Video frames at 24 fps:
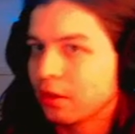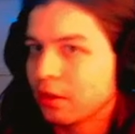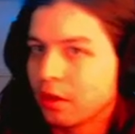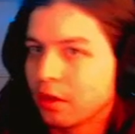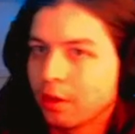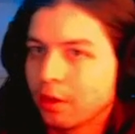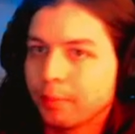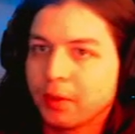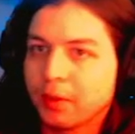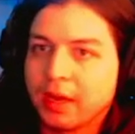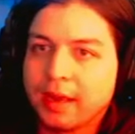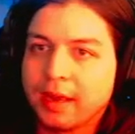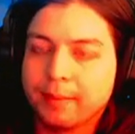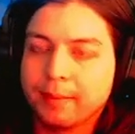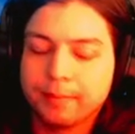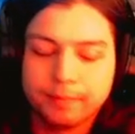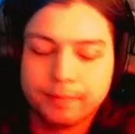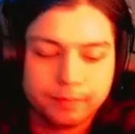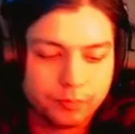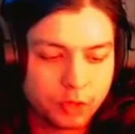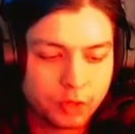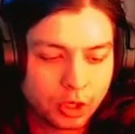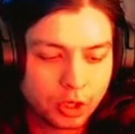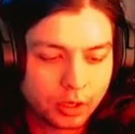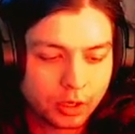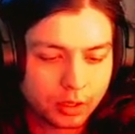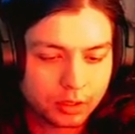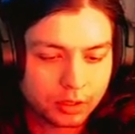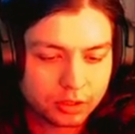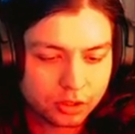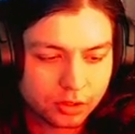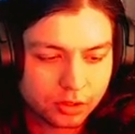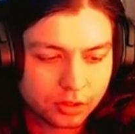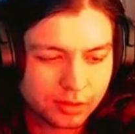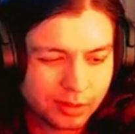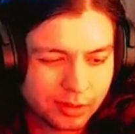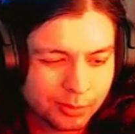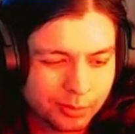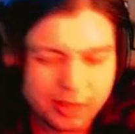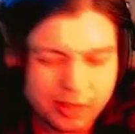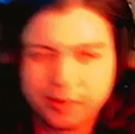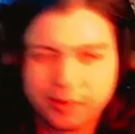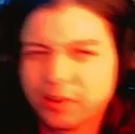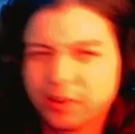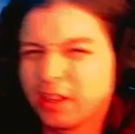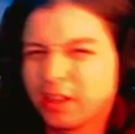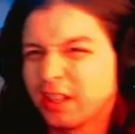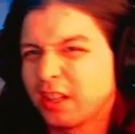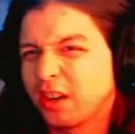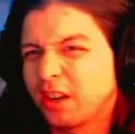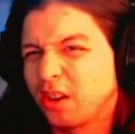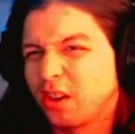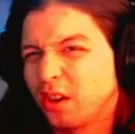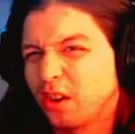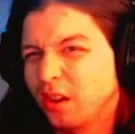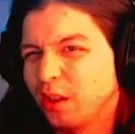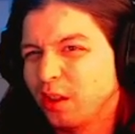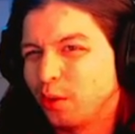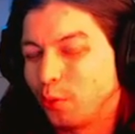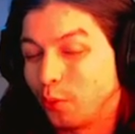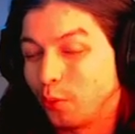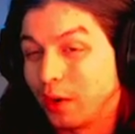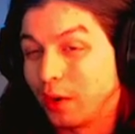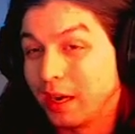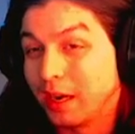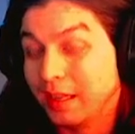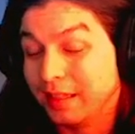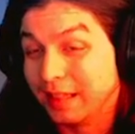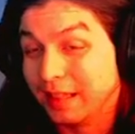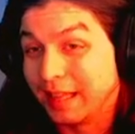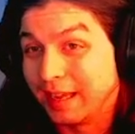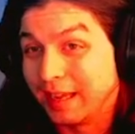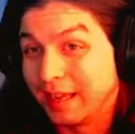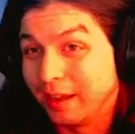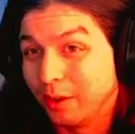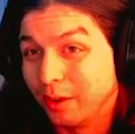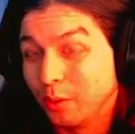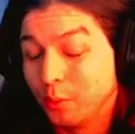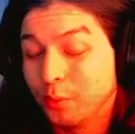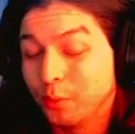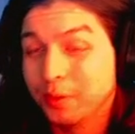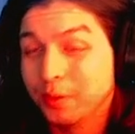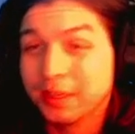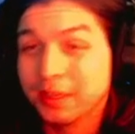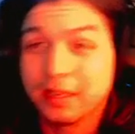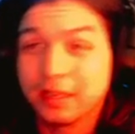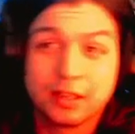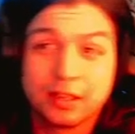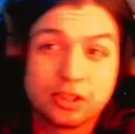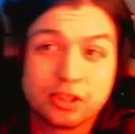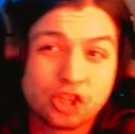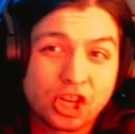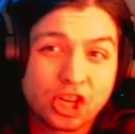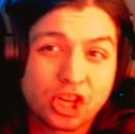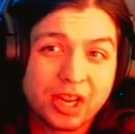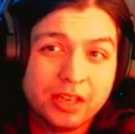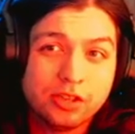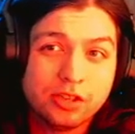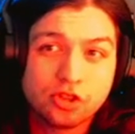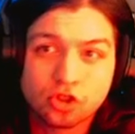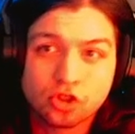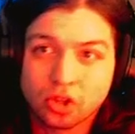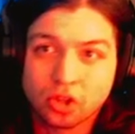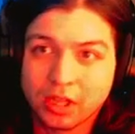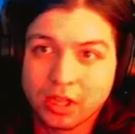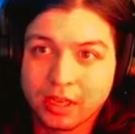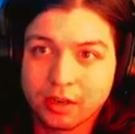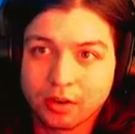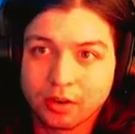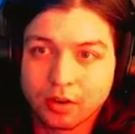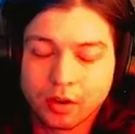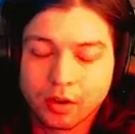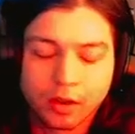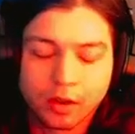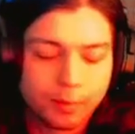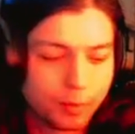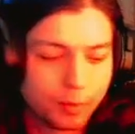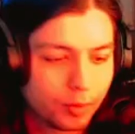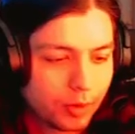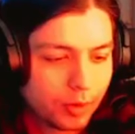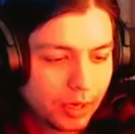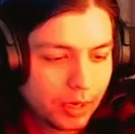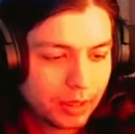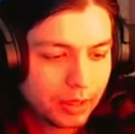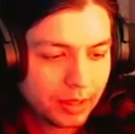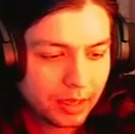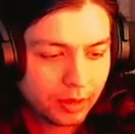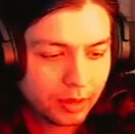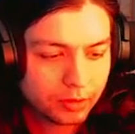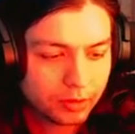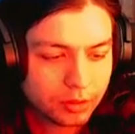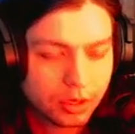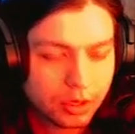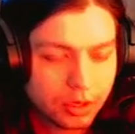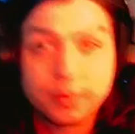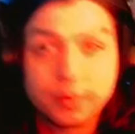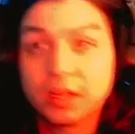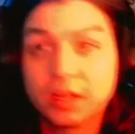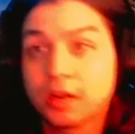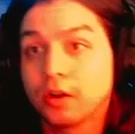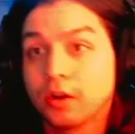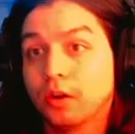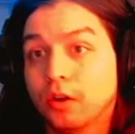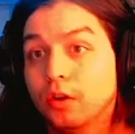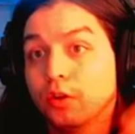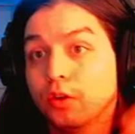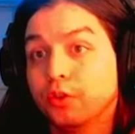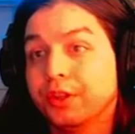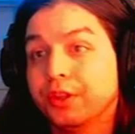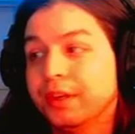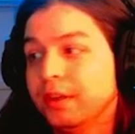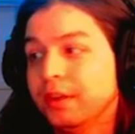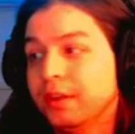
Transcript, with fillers: up. We're gonna call it right now. It can change later on, but right now it's gonna be called